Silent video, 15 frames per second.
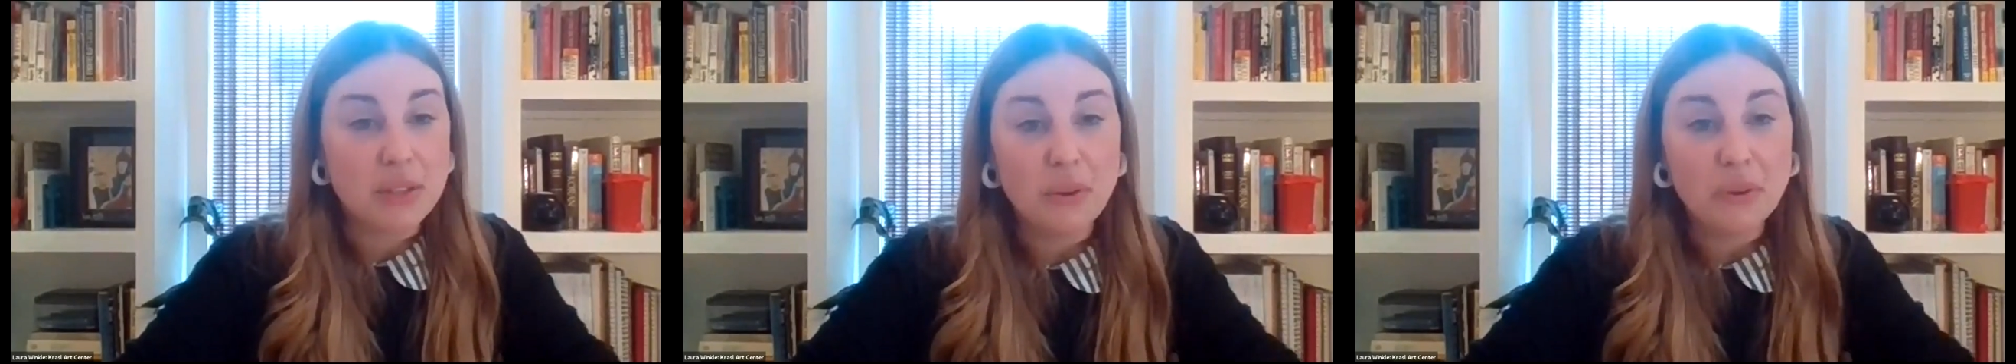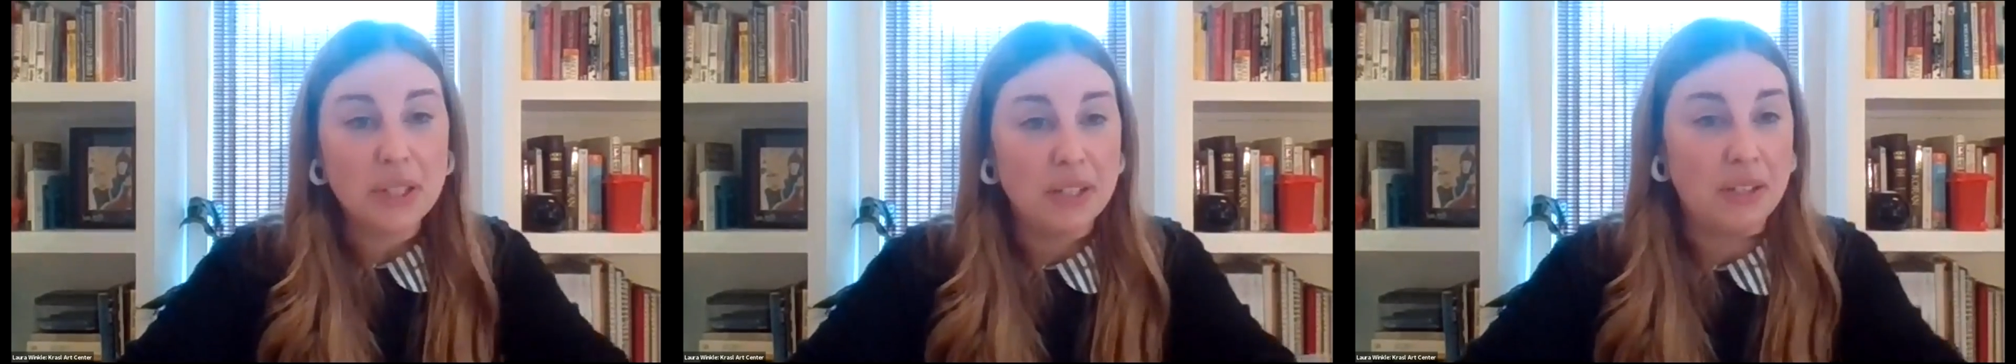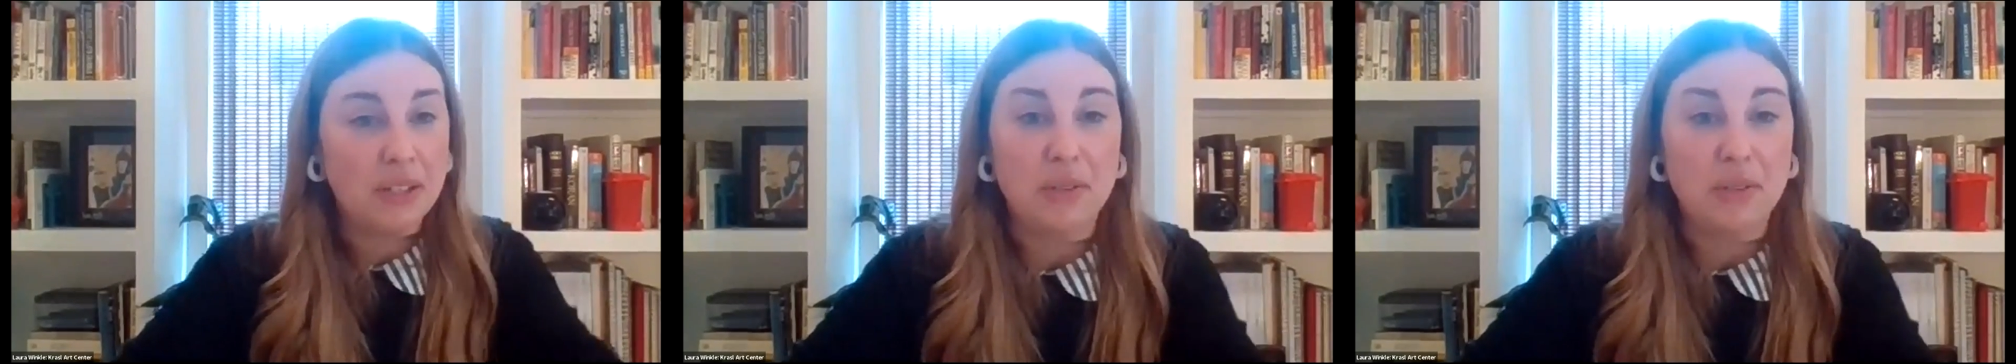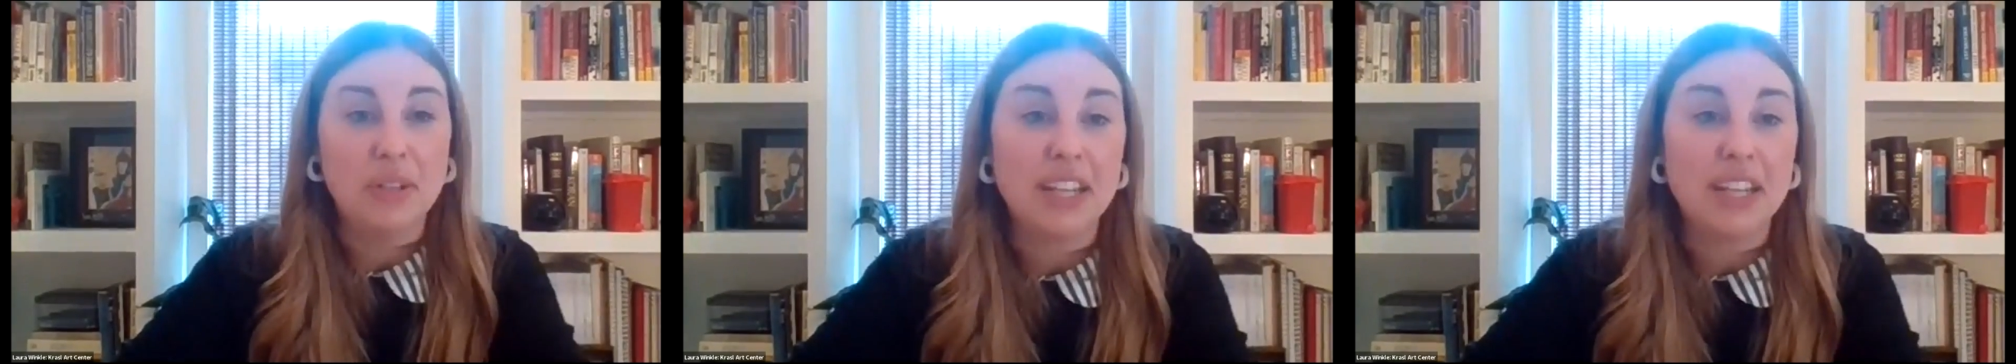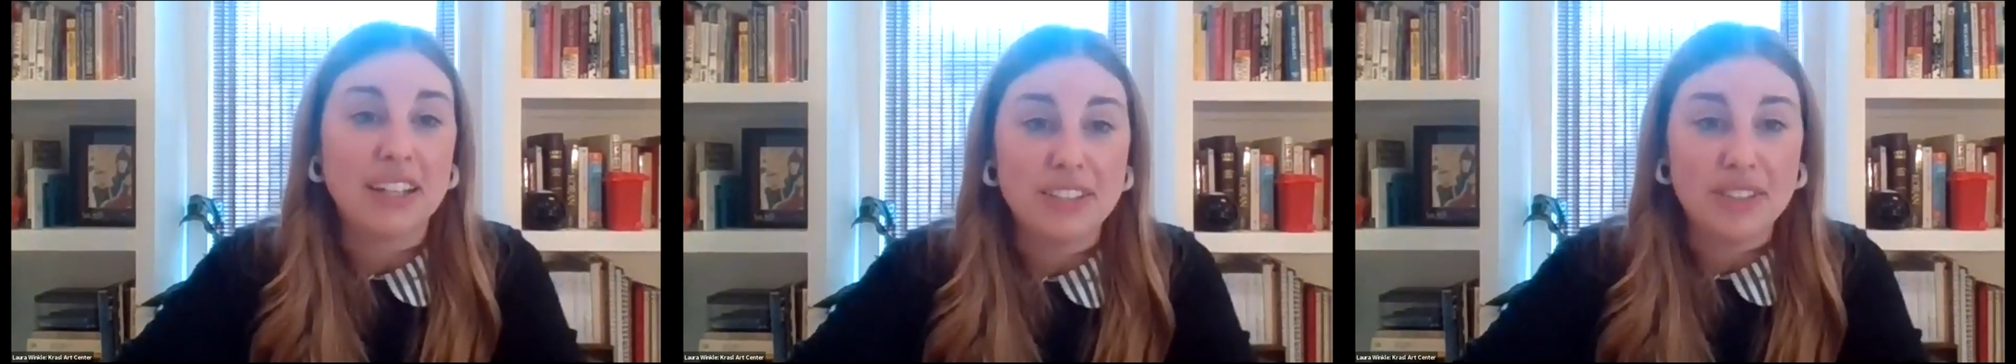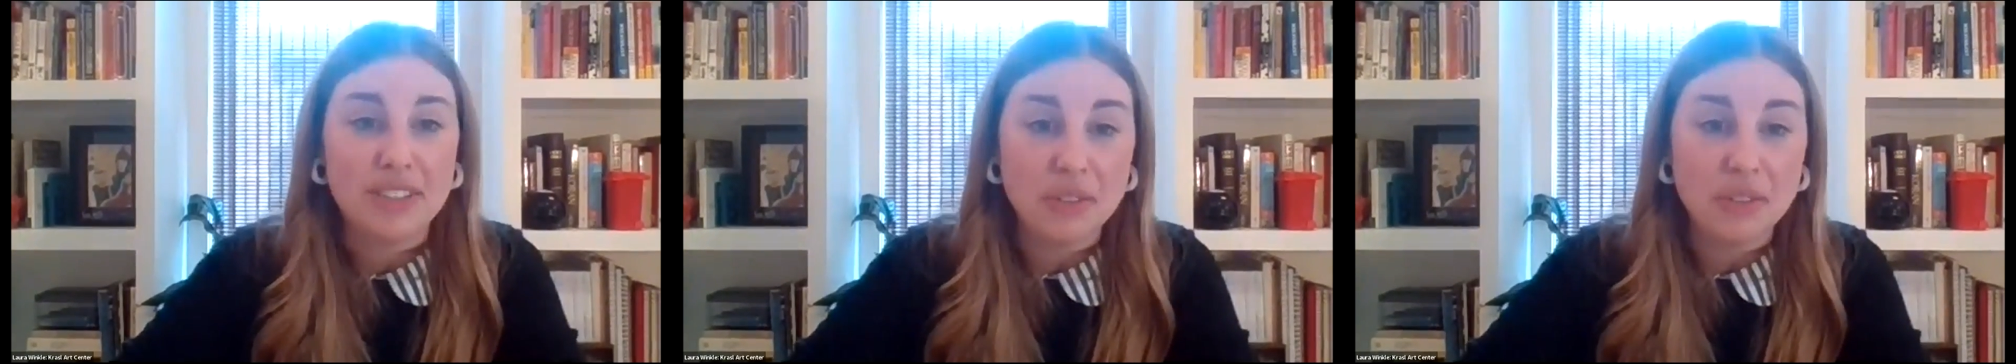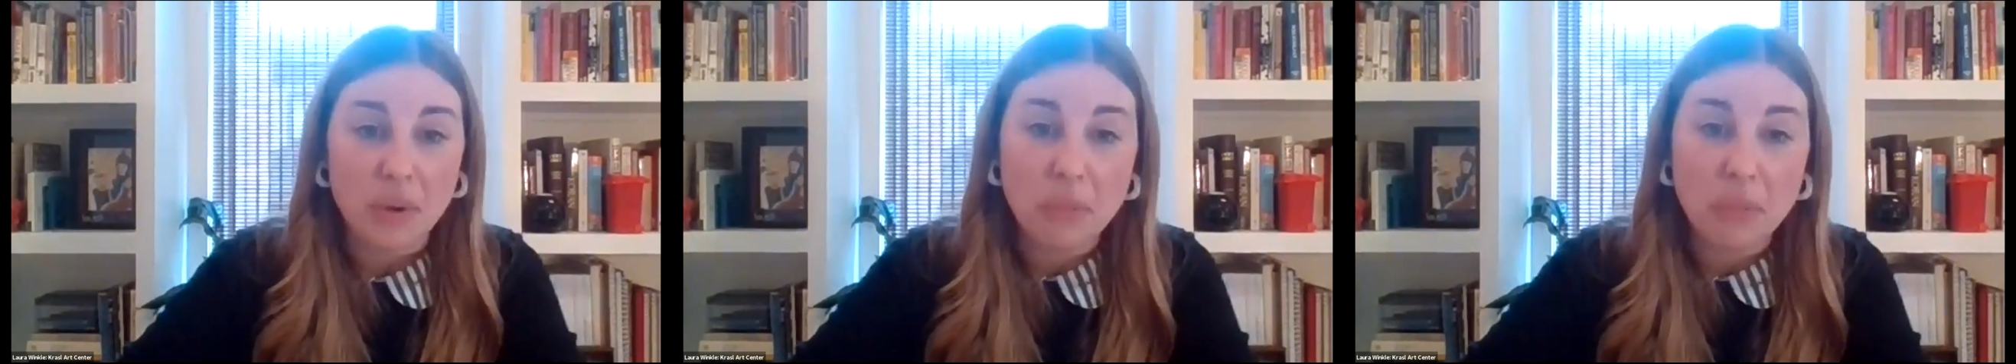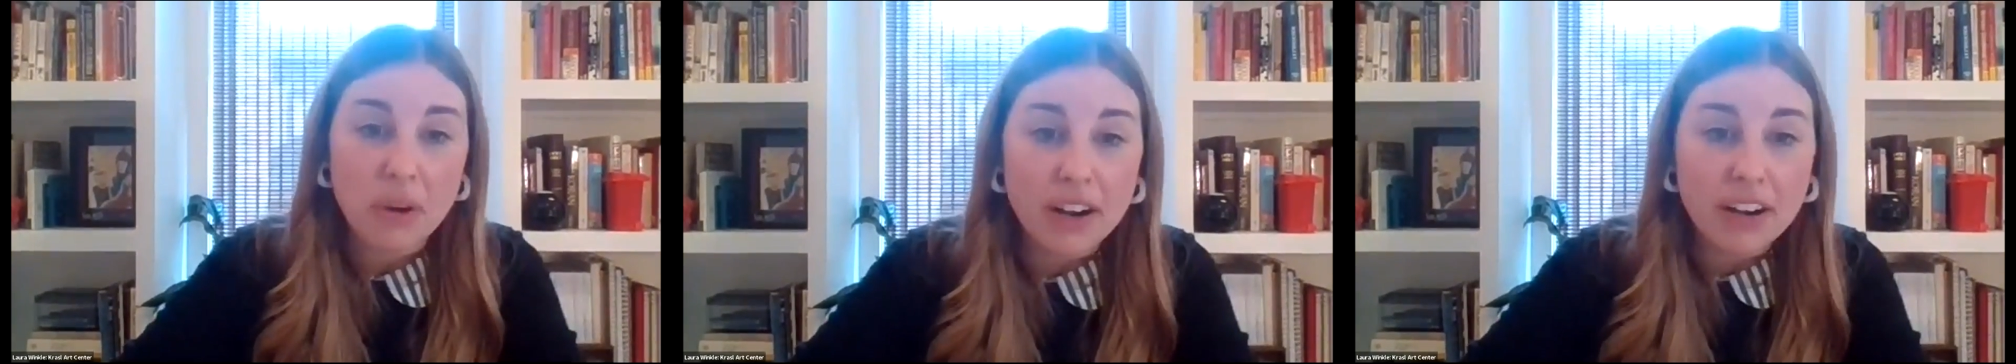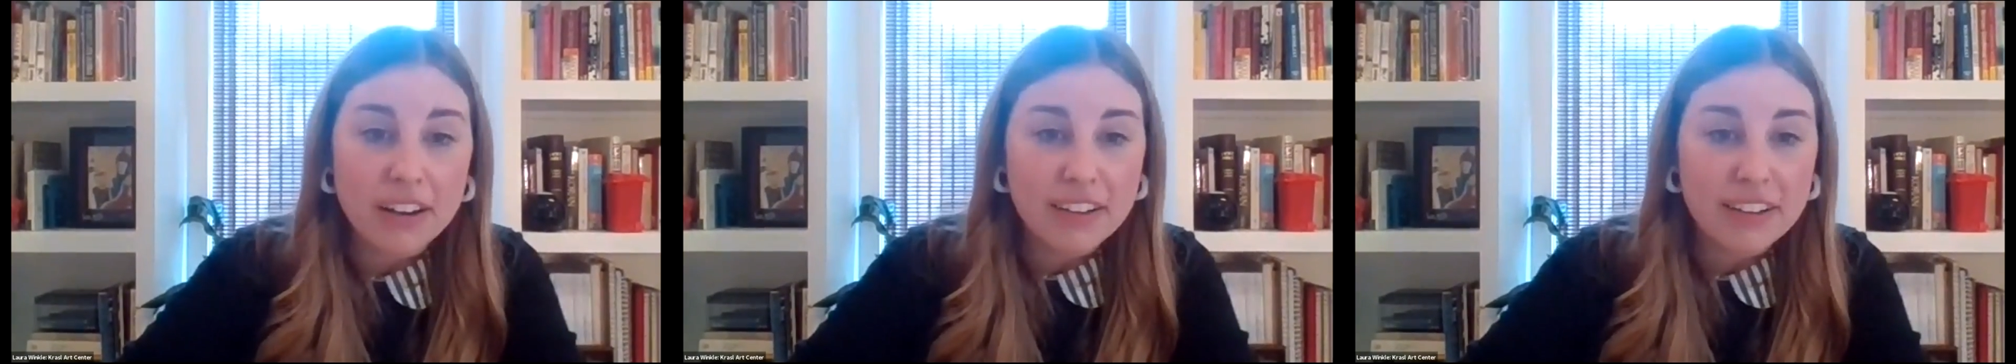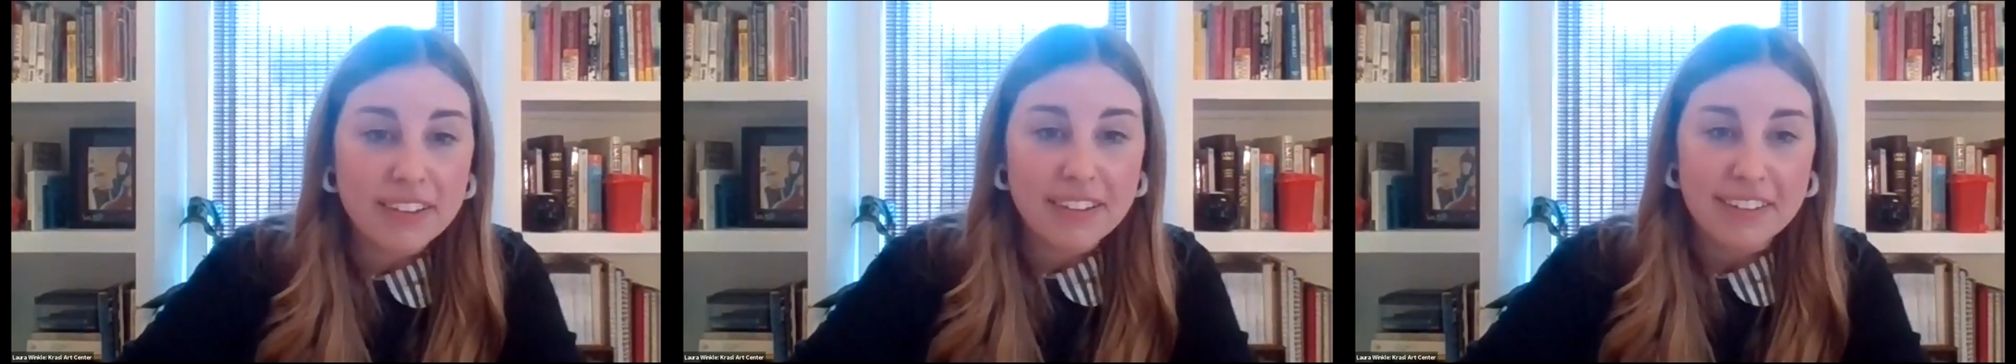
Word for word: totally unique to your work.